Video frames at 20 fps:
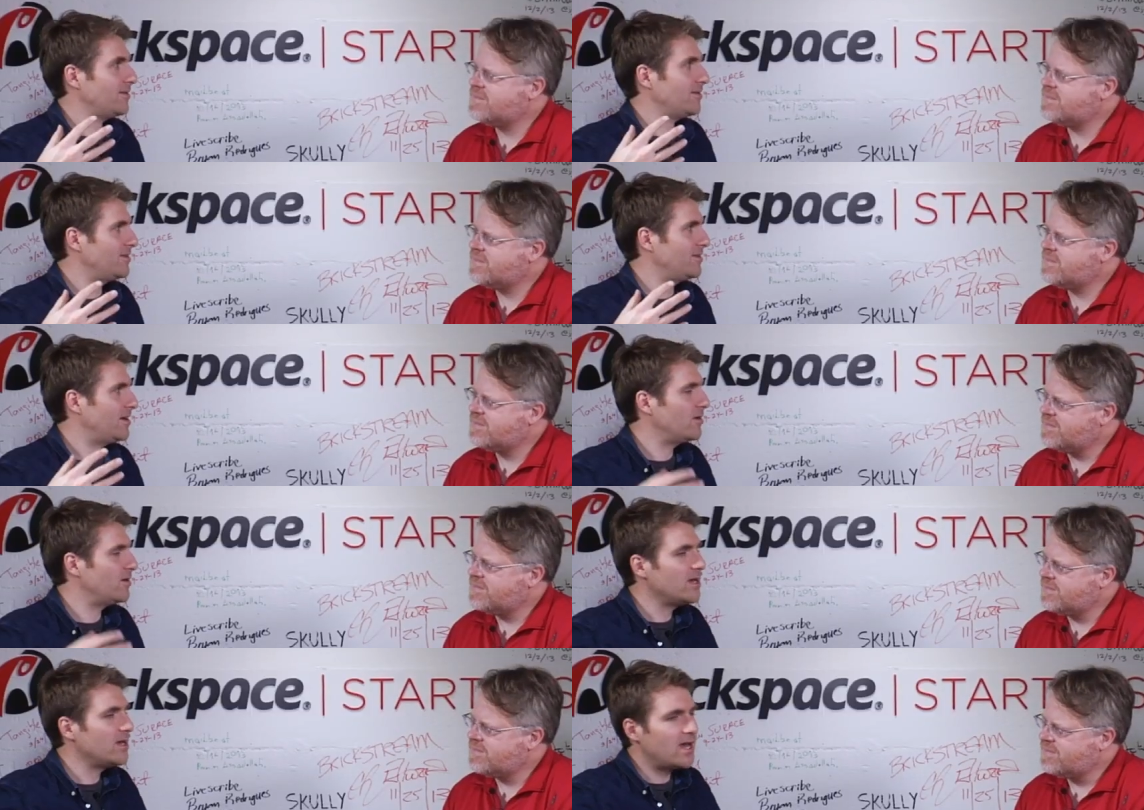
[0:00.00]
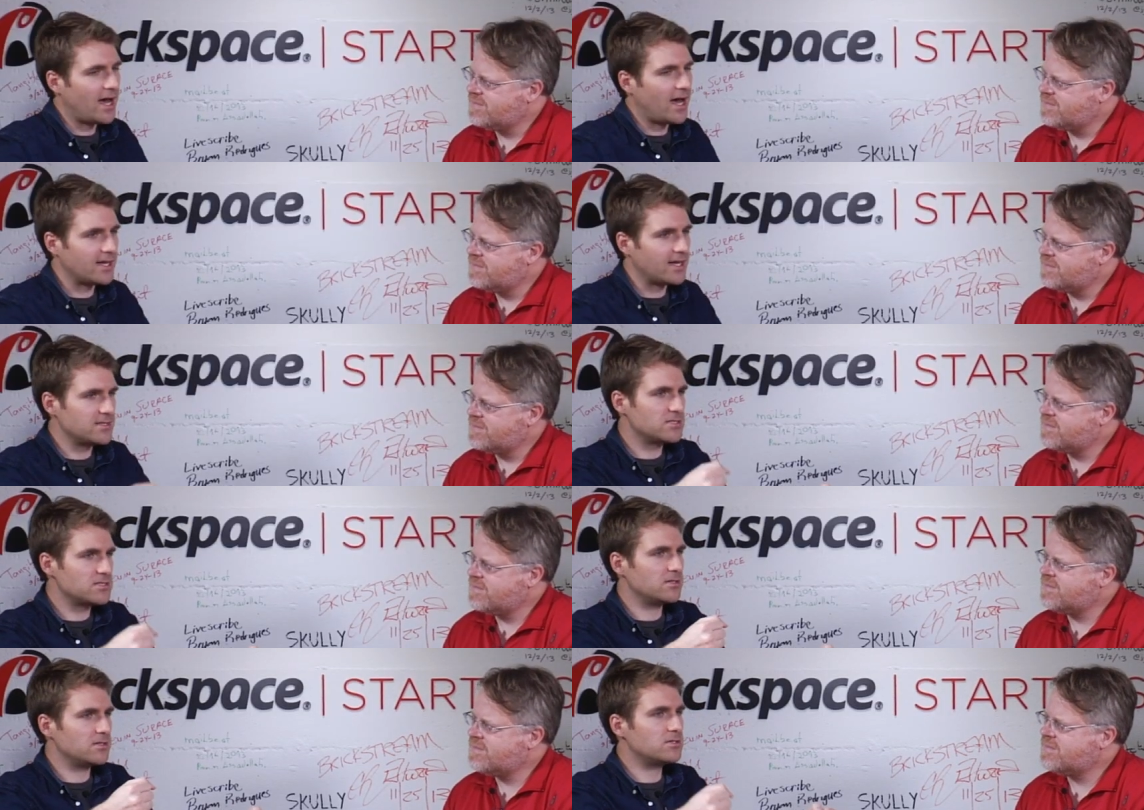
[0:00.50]
Speaker 1: don't know, I can
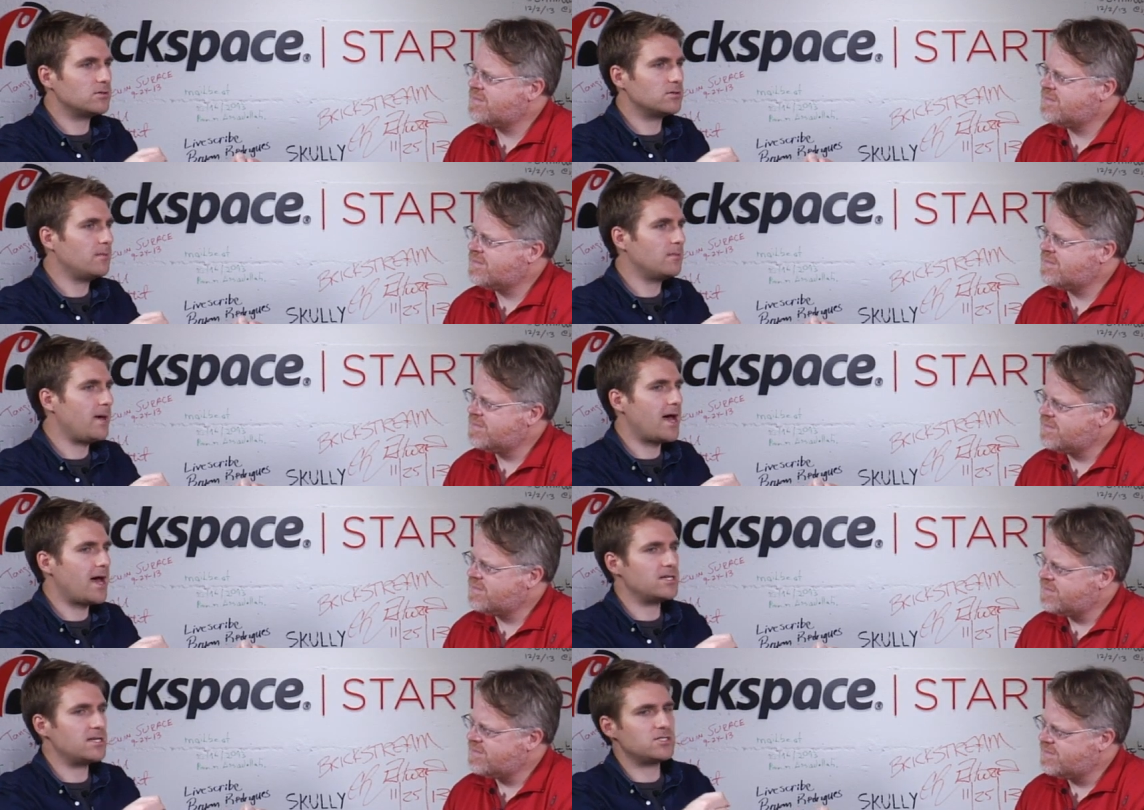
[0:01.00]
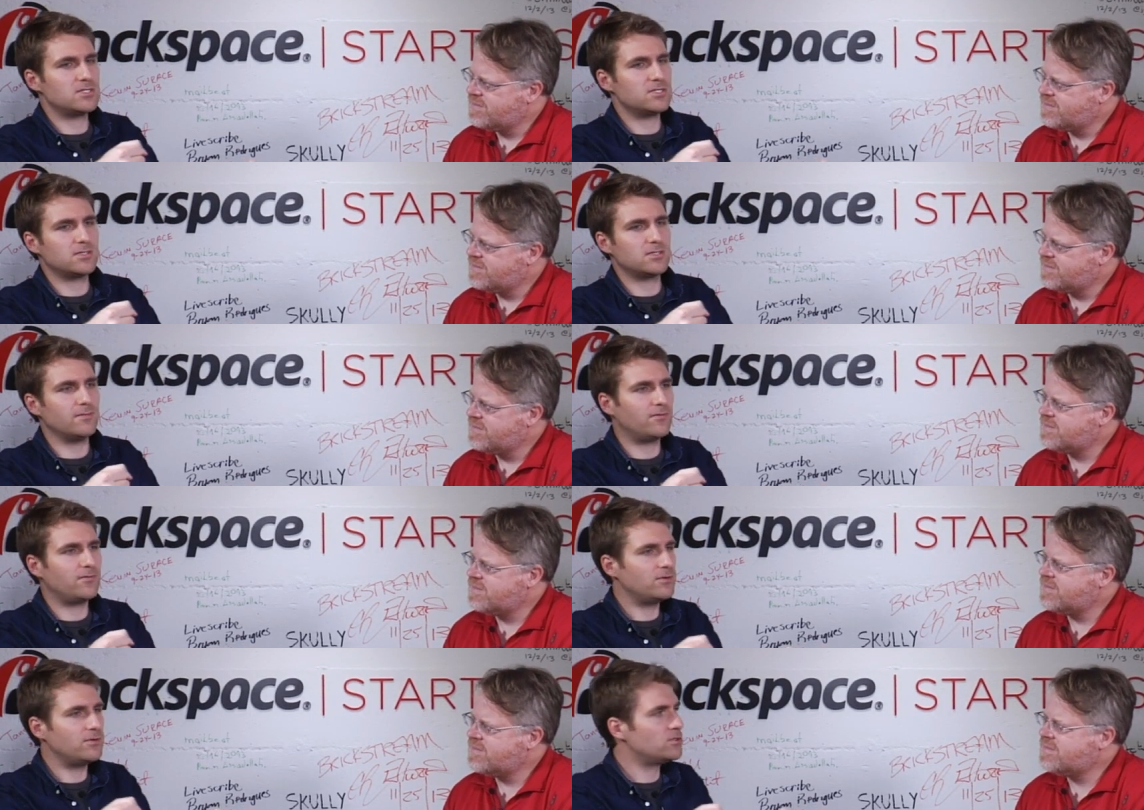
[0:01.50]
start to imagine some
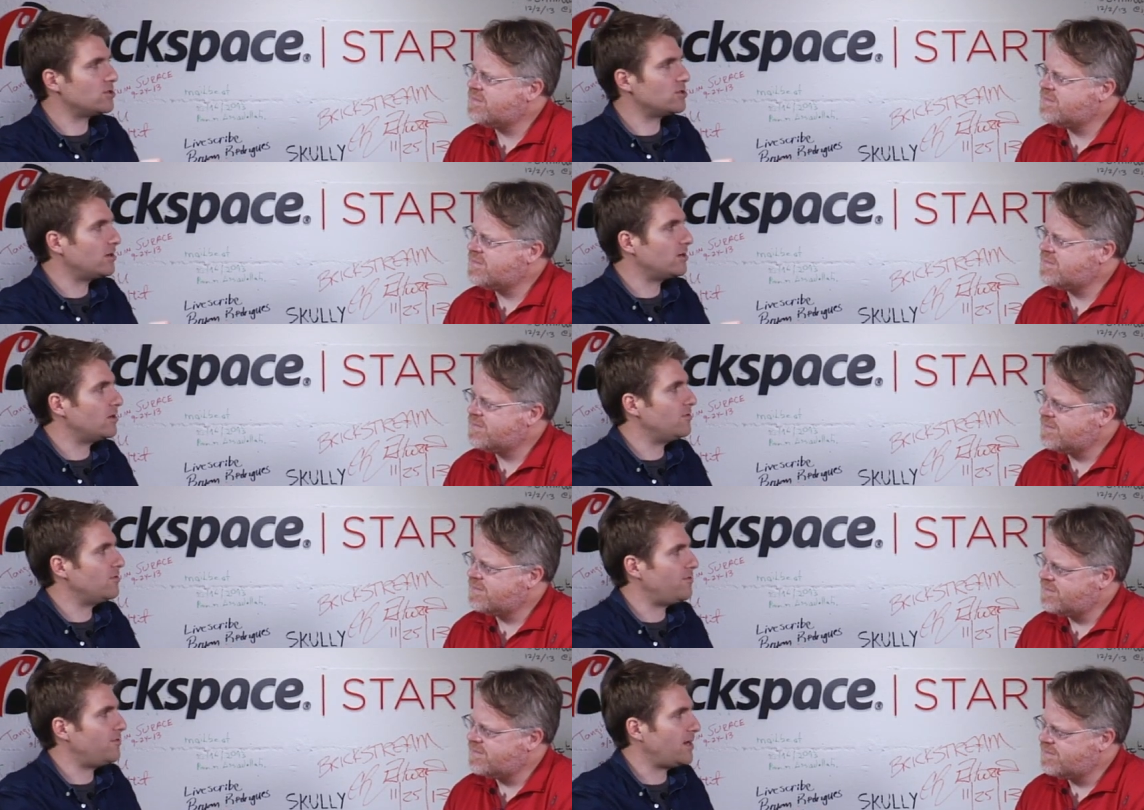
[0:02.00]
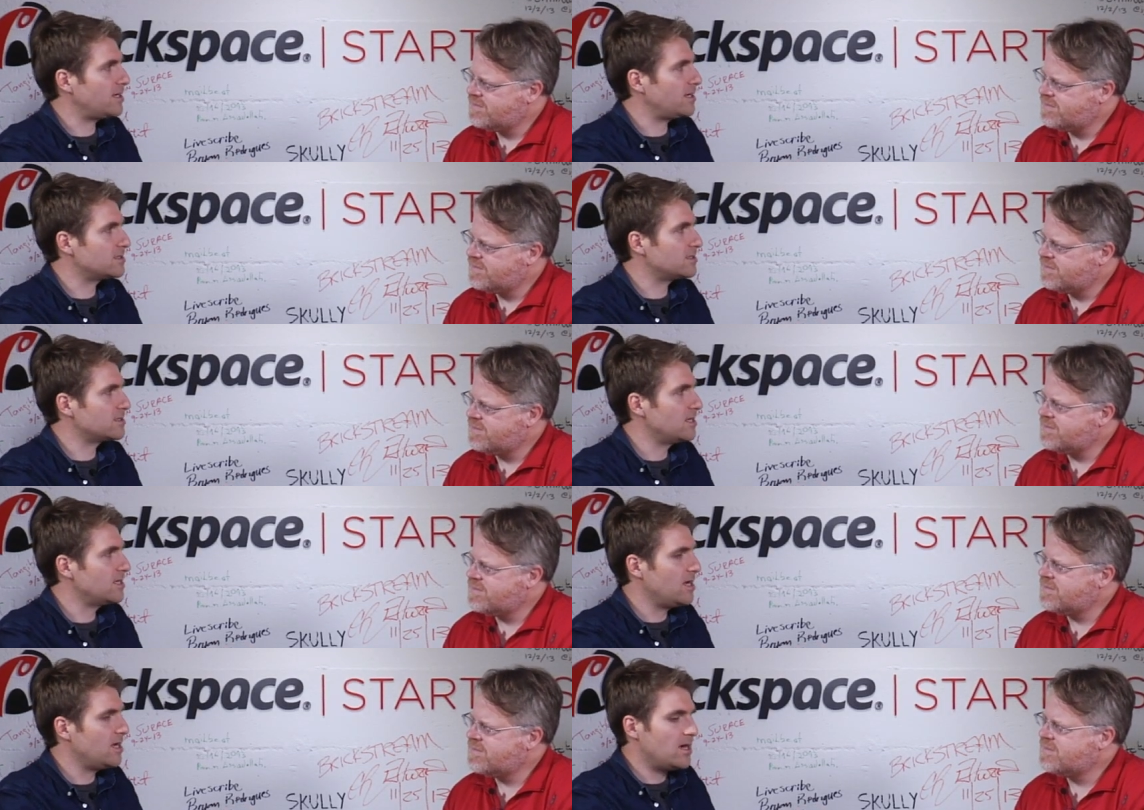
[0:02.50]
future interface.